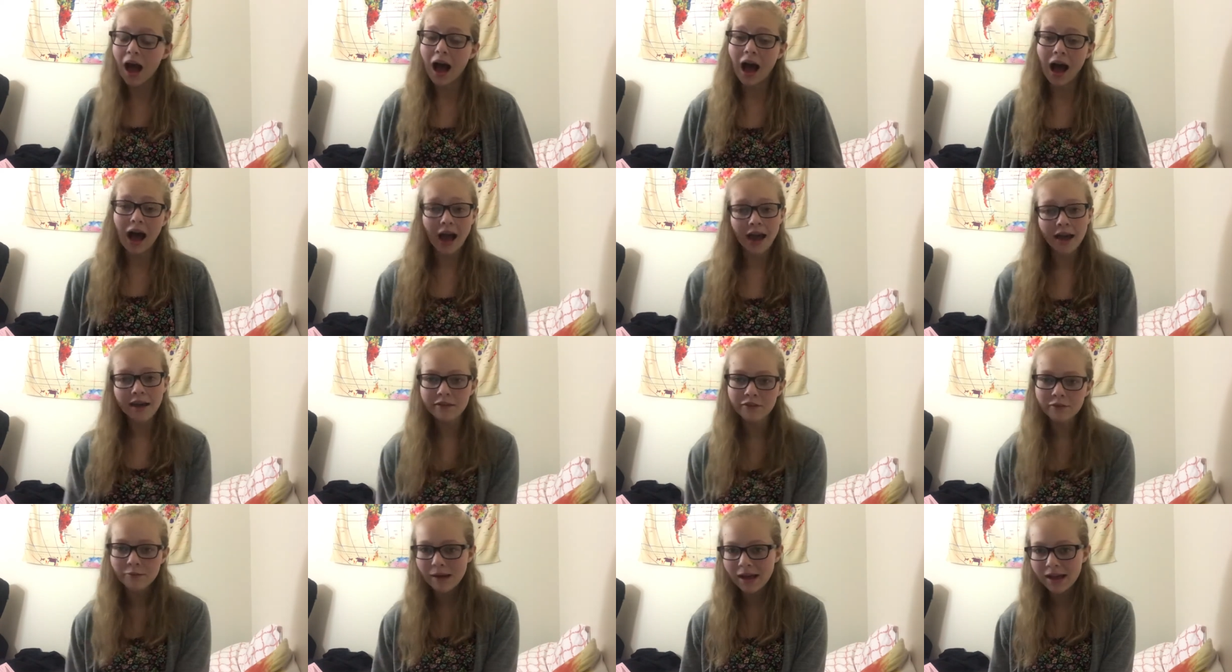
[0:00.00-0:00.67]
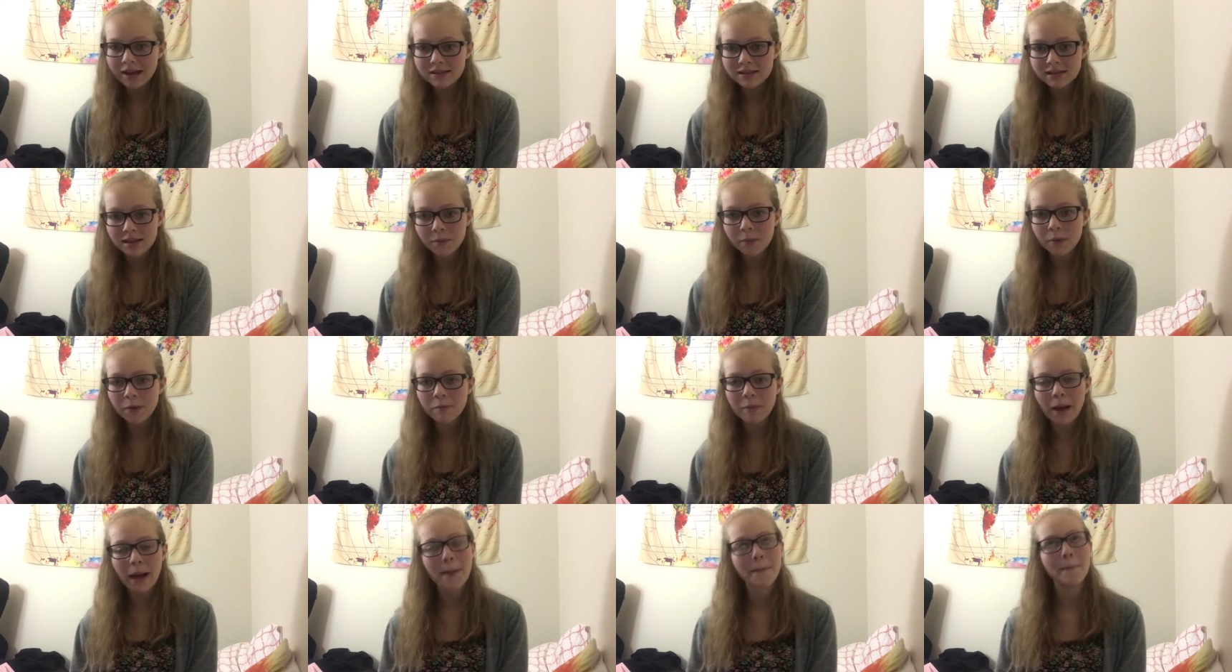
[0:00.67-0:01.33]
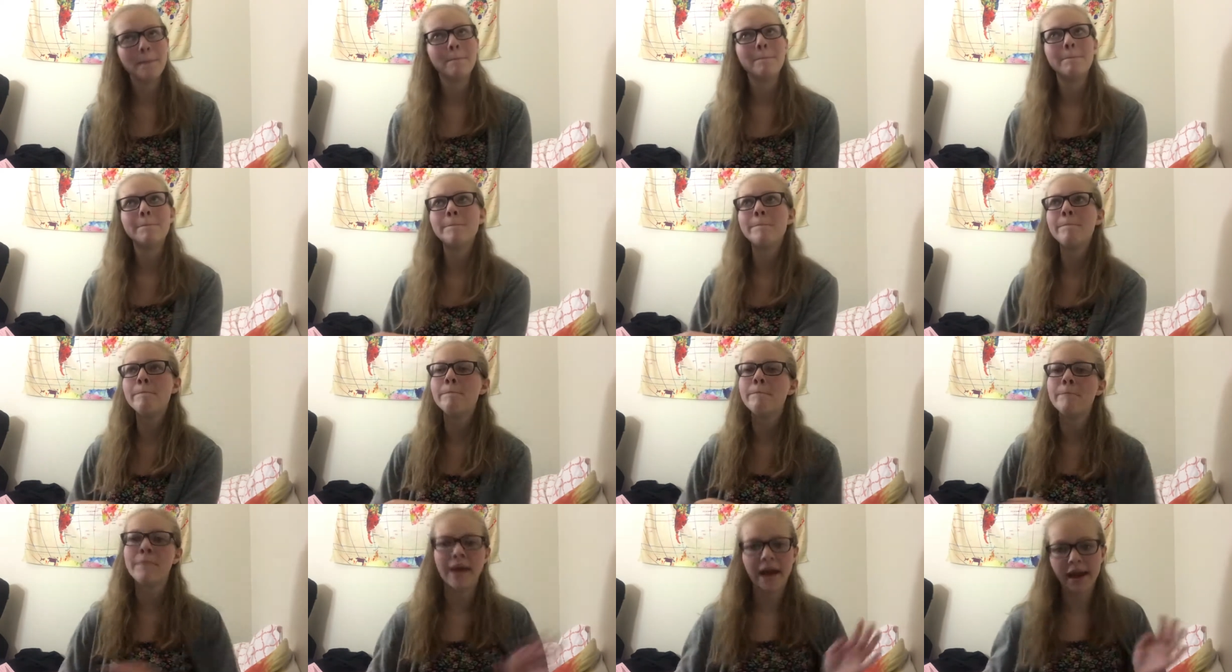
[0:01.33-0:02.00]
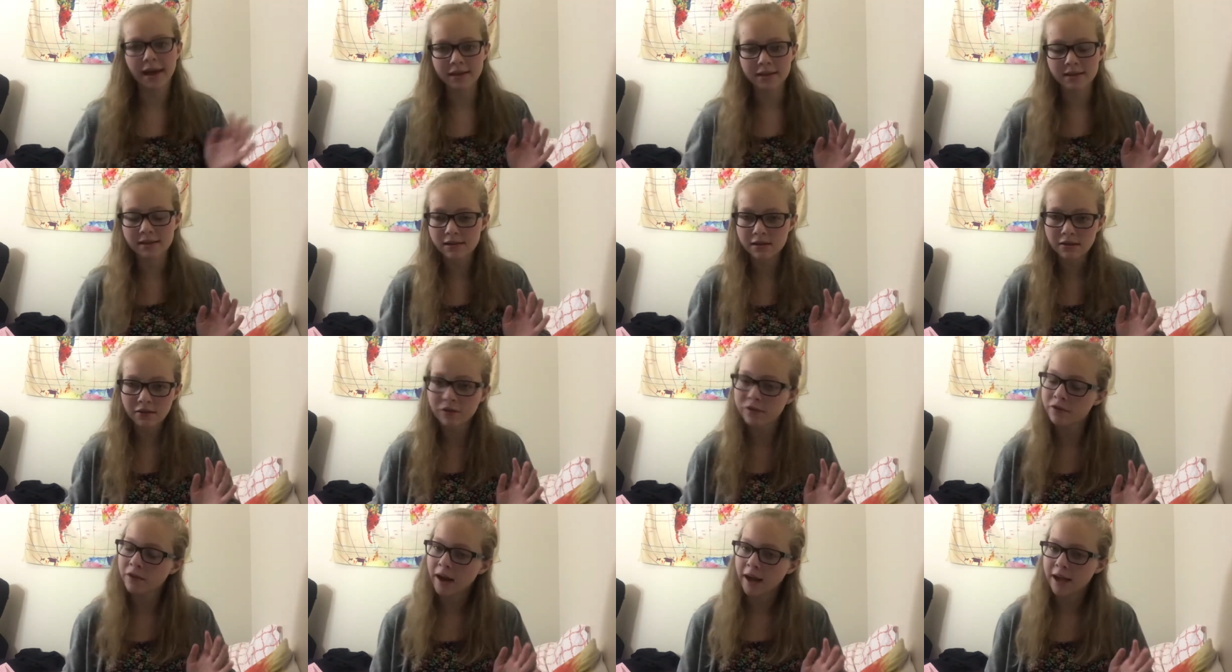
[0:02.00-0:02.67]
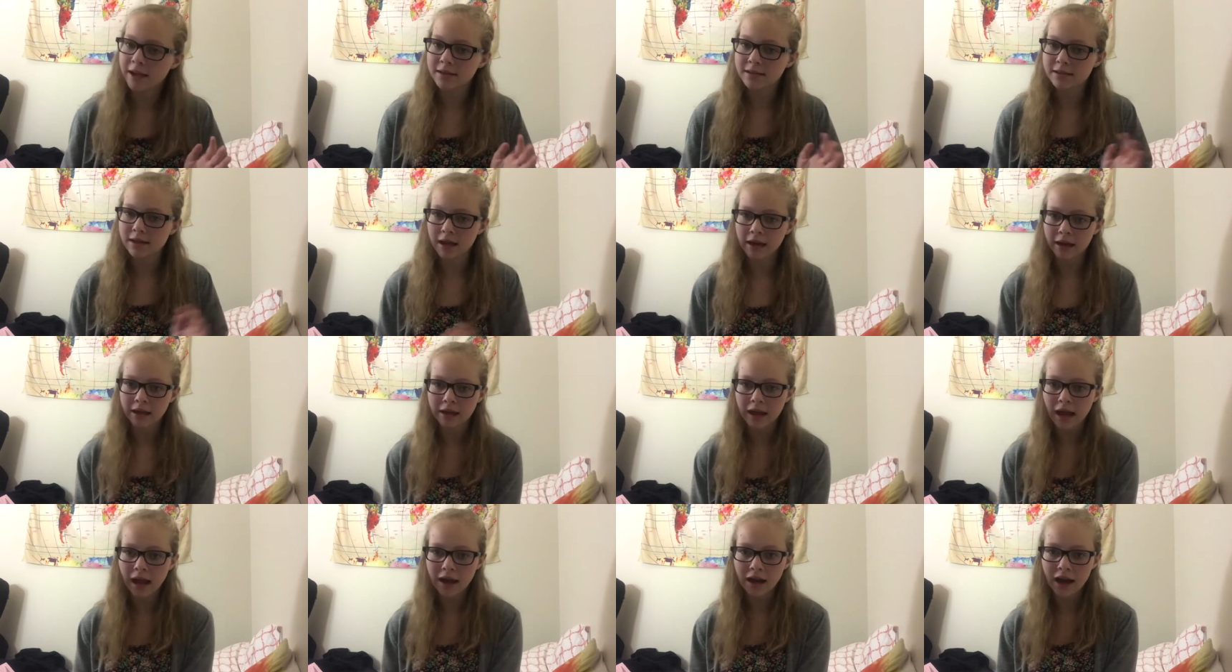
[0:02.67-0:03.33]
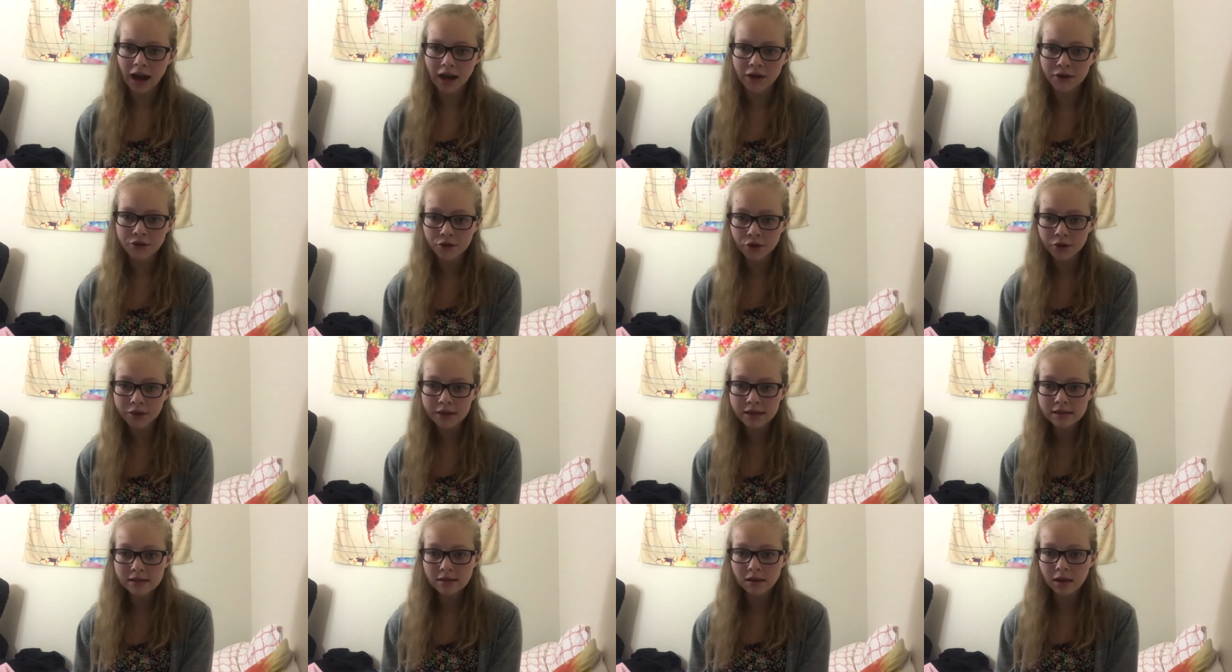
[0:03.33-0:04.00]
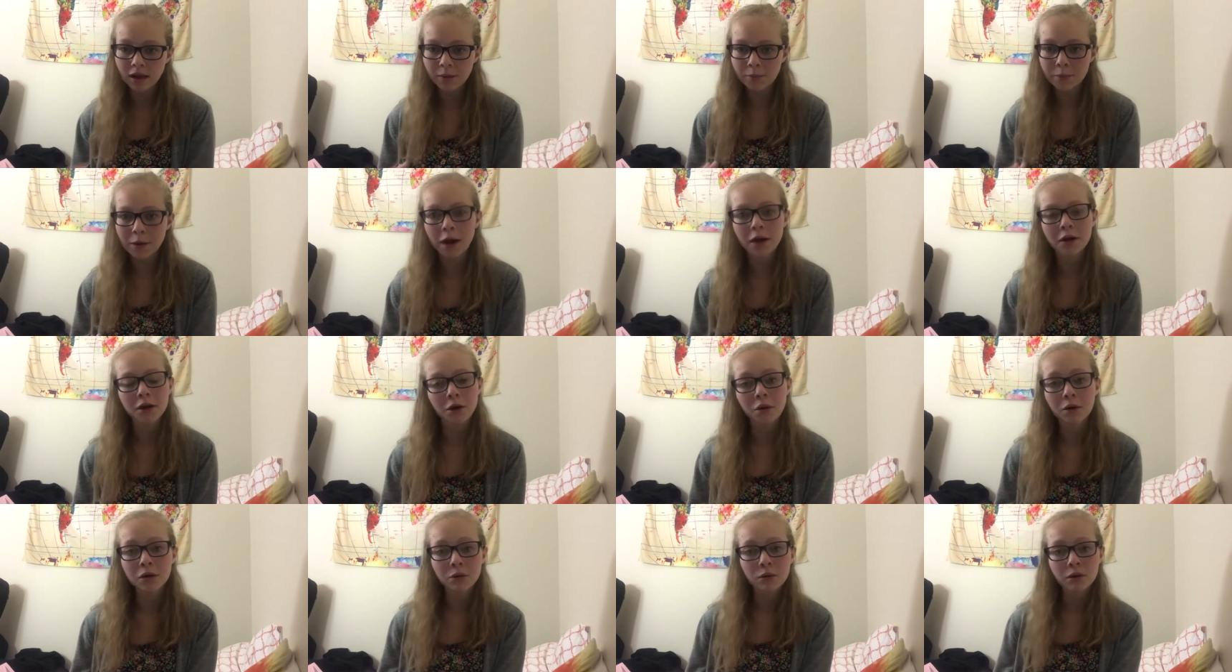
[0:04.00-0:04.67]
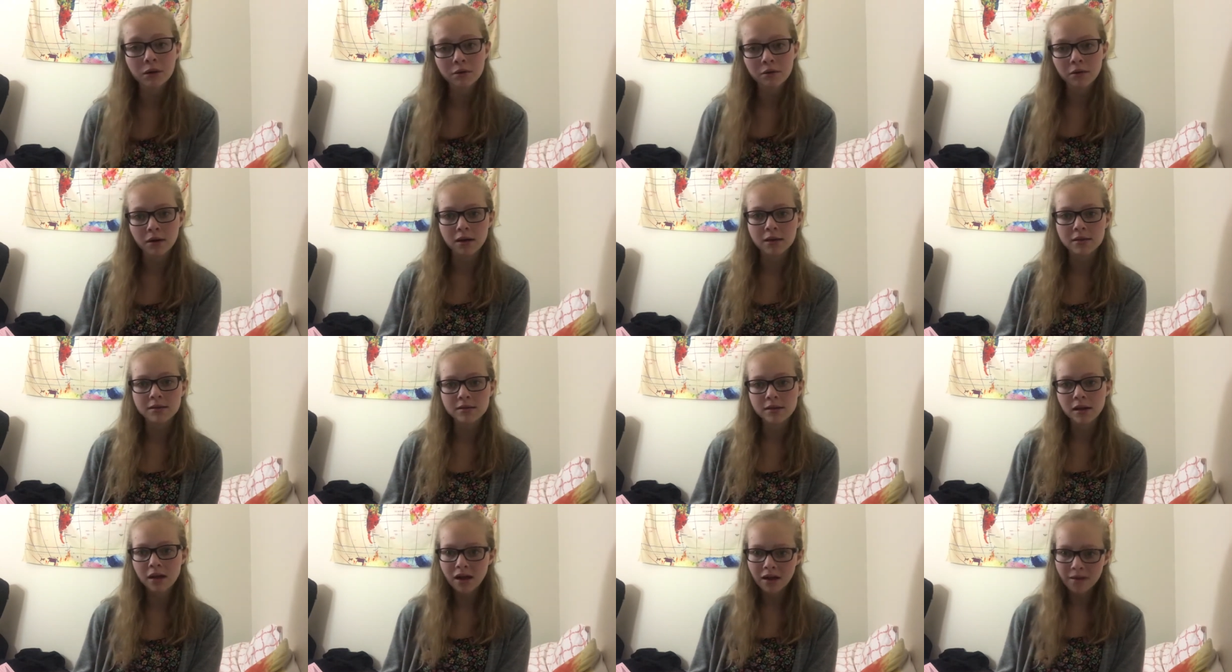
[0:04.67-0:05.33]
I have met some of my best friends, and again, I joined this club not knowing what it was.